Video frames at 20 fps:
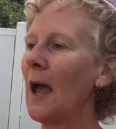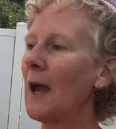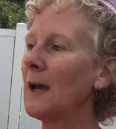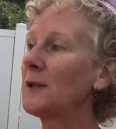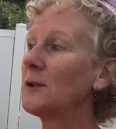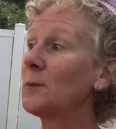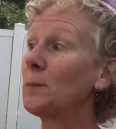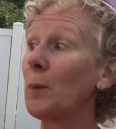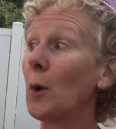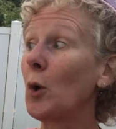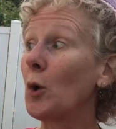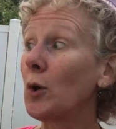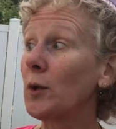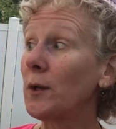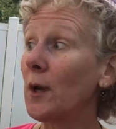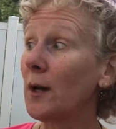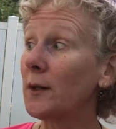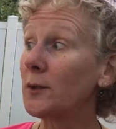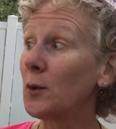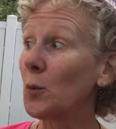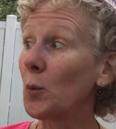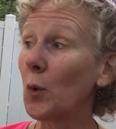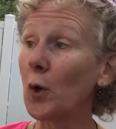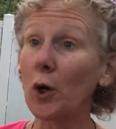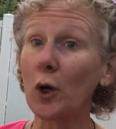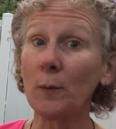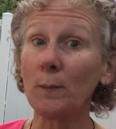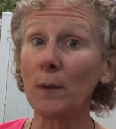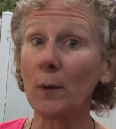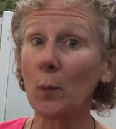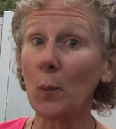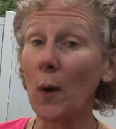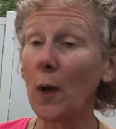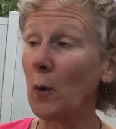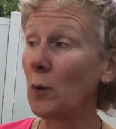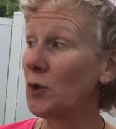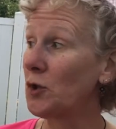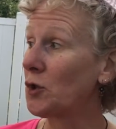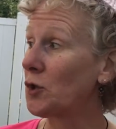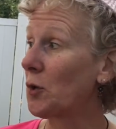I spoke not a word, but
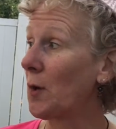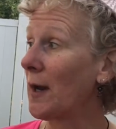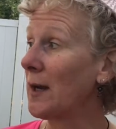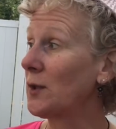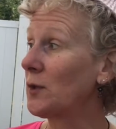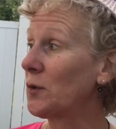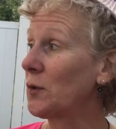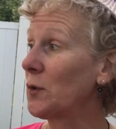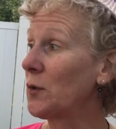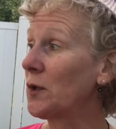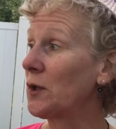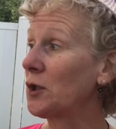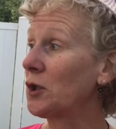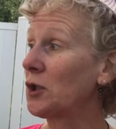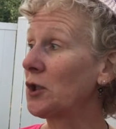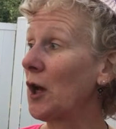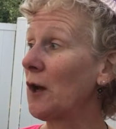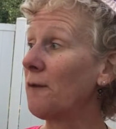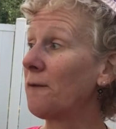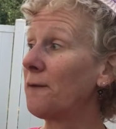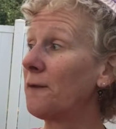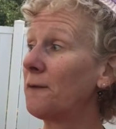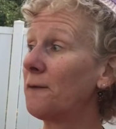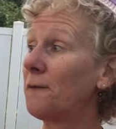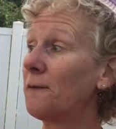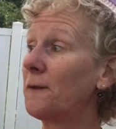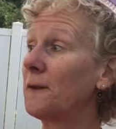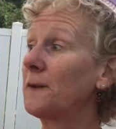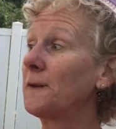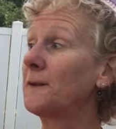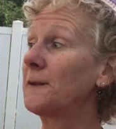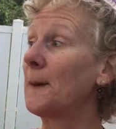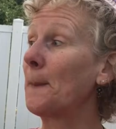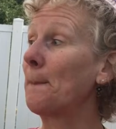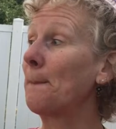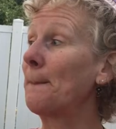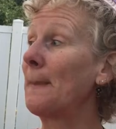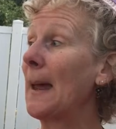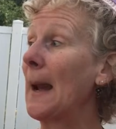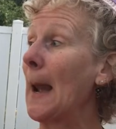went straight to the shelf and filled
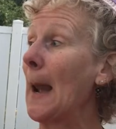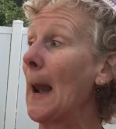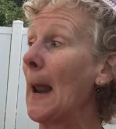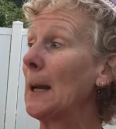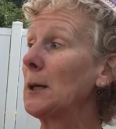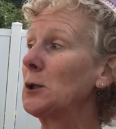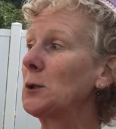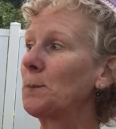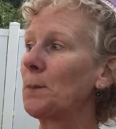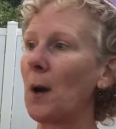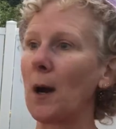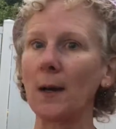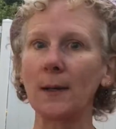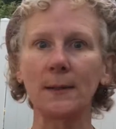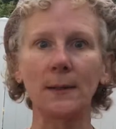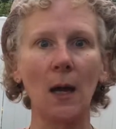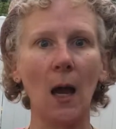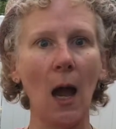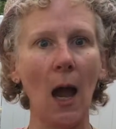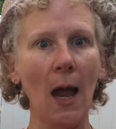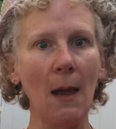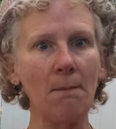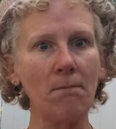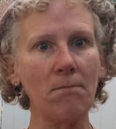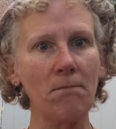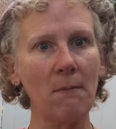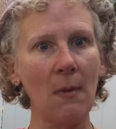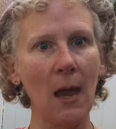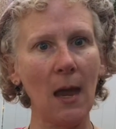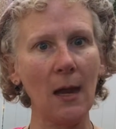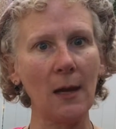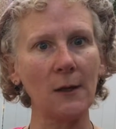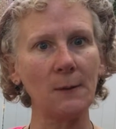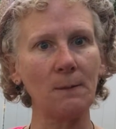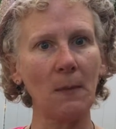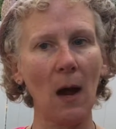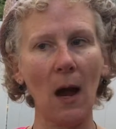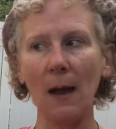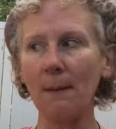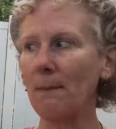up my lunchbox I made
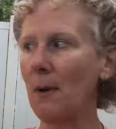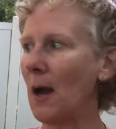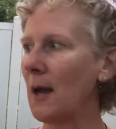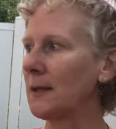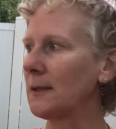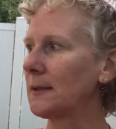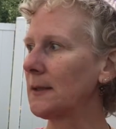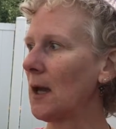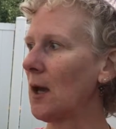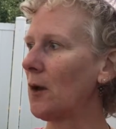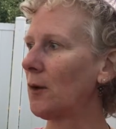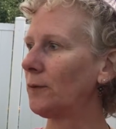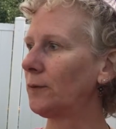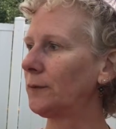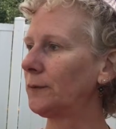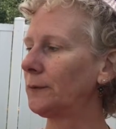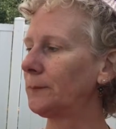by myself.